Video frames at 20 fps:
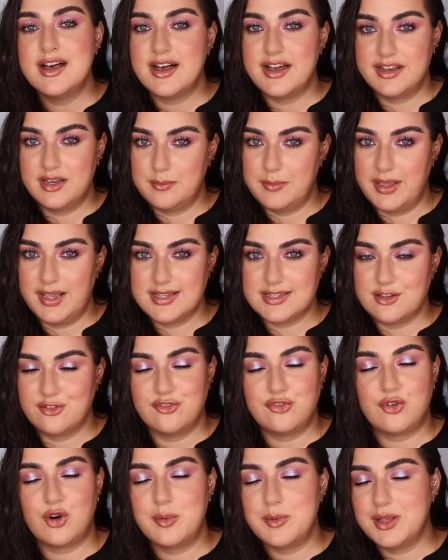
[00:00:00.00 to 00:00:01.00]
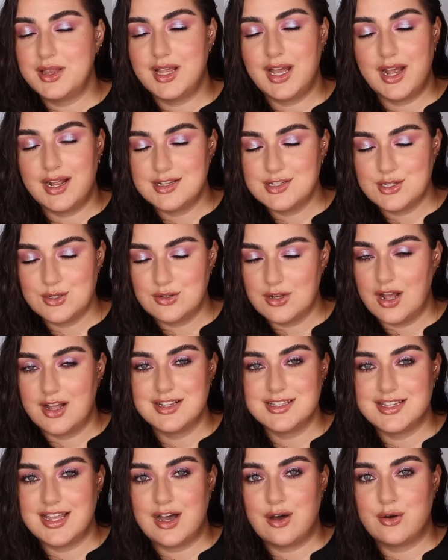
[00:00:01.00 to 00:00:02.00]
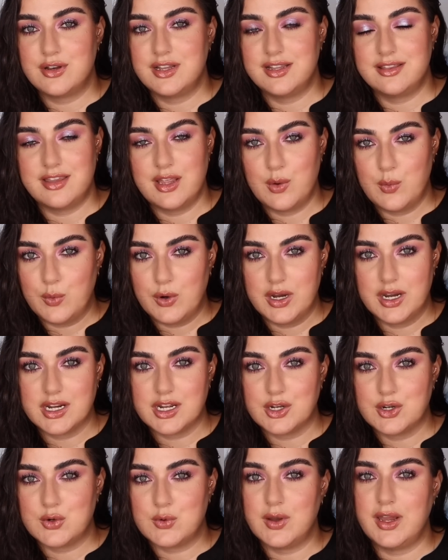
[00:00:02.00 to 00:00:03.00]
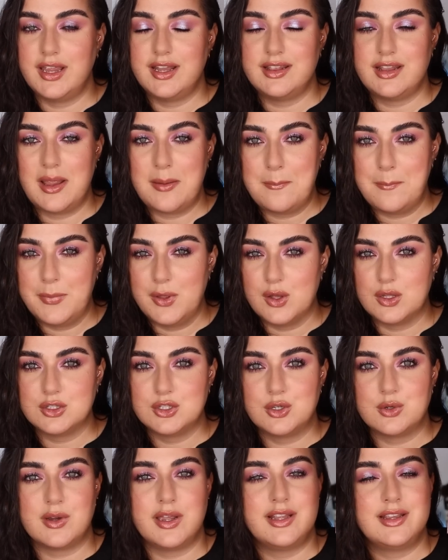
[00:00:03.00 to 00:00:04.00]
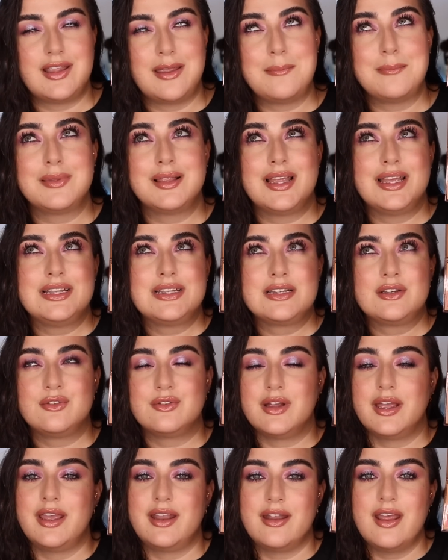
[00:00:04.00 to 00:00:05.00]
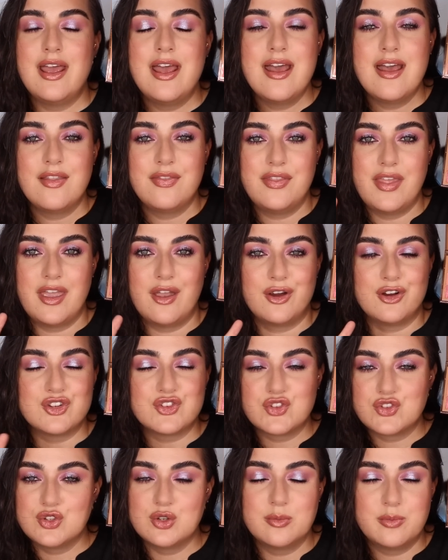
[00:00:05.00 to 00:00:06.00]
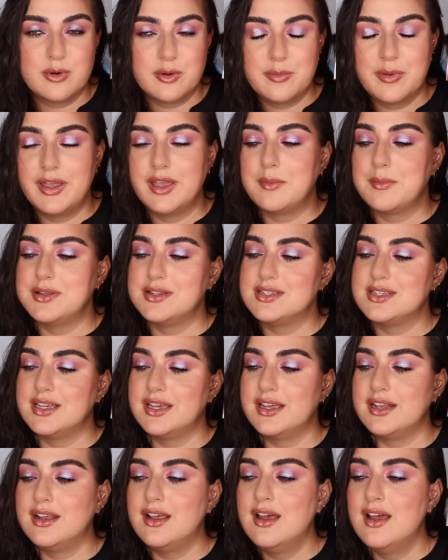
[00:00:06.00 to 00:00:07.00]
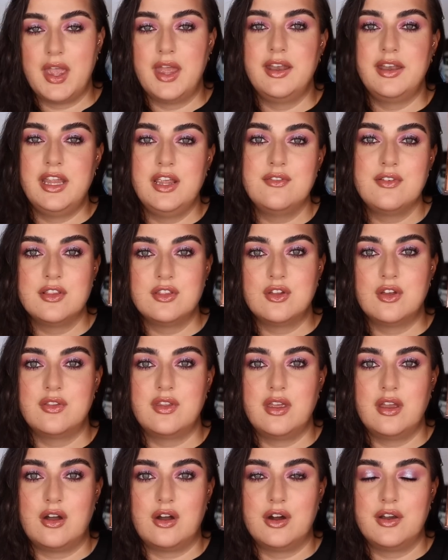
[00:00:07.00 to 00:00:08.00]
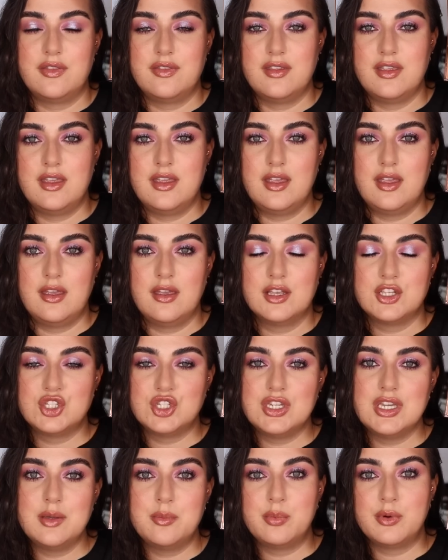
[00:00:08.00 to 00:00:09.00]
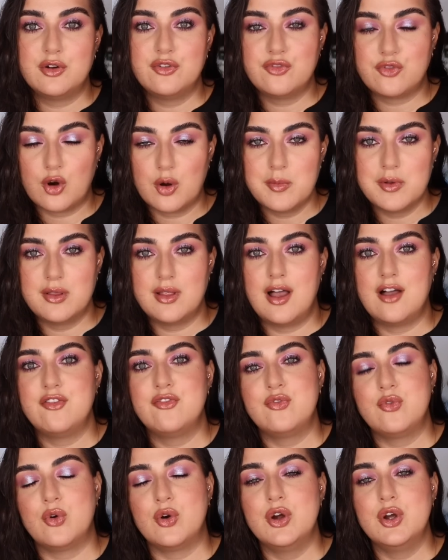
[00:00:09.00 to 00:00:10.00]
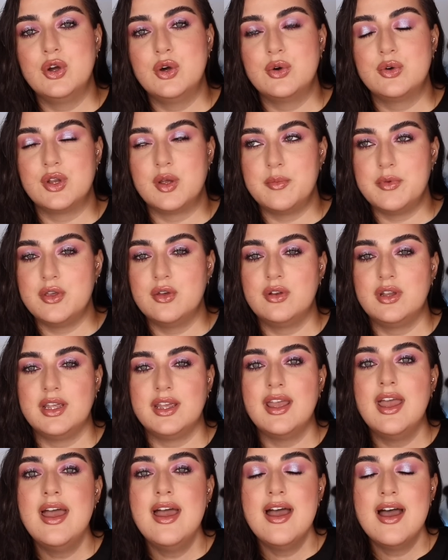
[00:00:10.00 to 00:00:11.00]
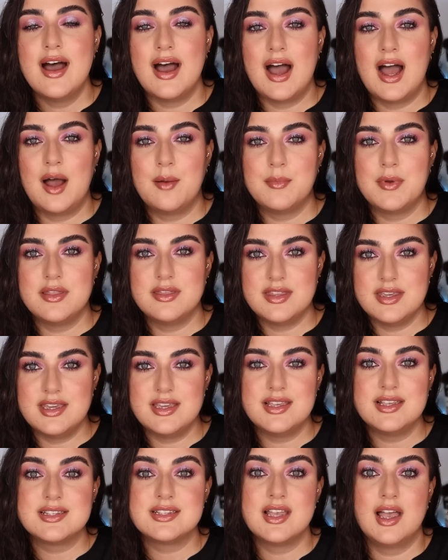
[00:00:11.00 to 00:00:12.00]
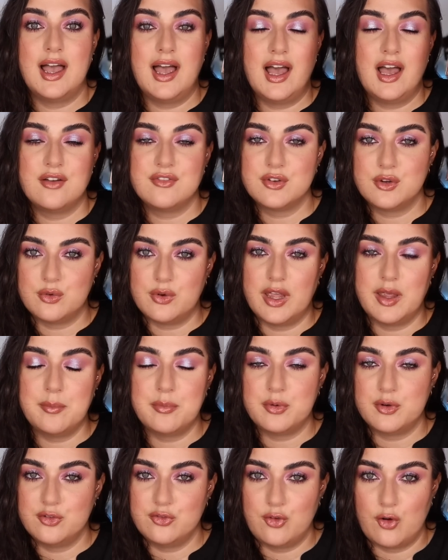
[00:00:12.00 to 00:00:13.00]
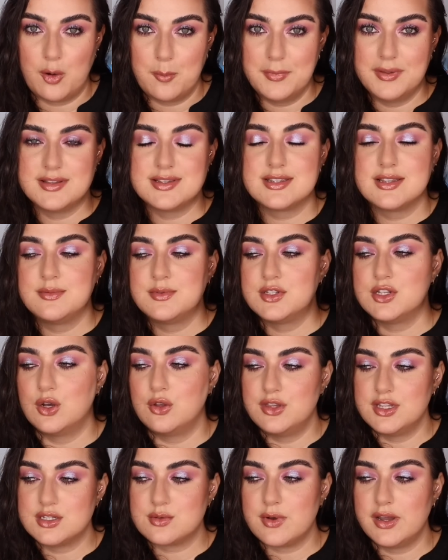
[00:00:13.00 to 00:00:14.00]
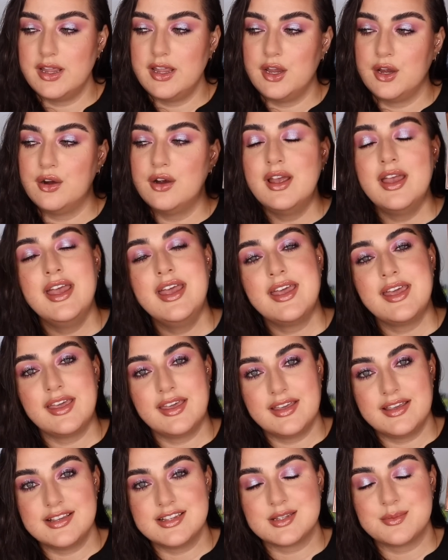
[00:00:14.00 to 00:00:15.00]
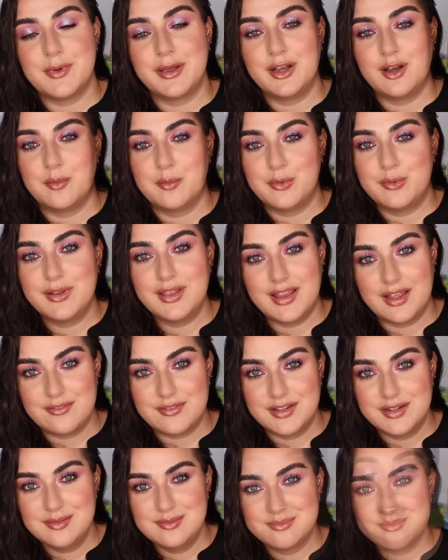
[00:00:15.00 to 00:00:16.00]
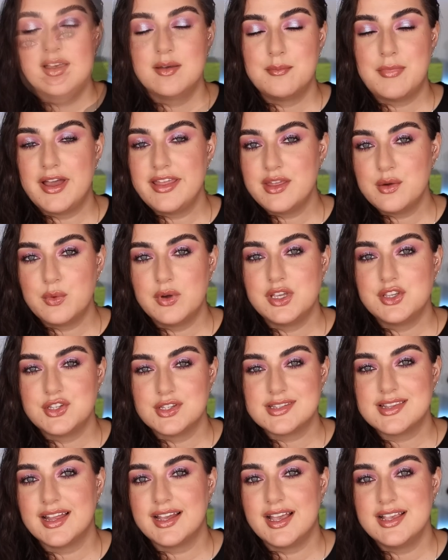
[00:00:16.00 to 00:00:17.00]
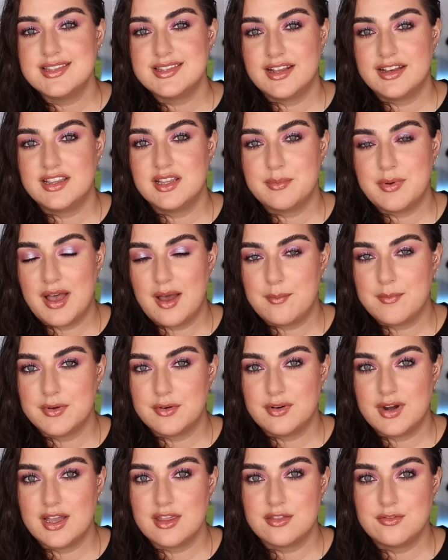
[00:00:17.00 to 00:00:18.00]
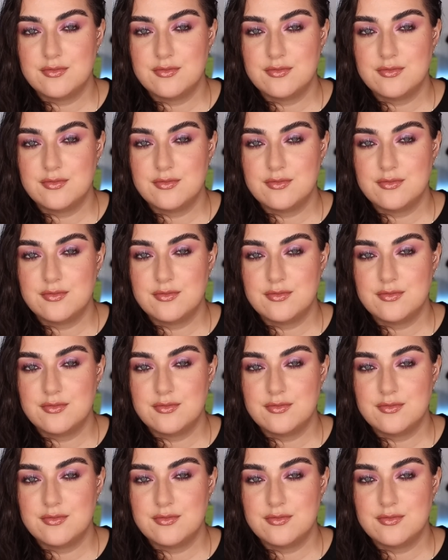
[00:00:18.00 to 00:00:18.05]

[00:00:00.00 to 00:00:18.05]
an amazing formula. Do not doubt it. They work great. They build great. They blend great. They are super pigmented. And even though they are the cheaper formula for Huda Beauty, um, these have great performance. So this right here is my number 11. By the way, just like I said in the Pat McGrath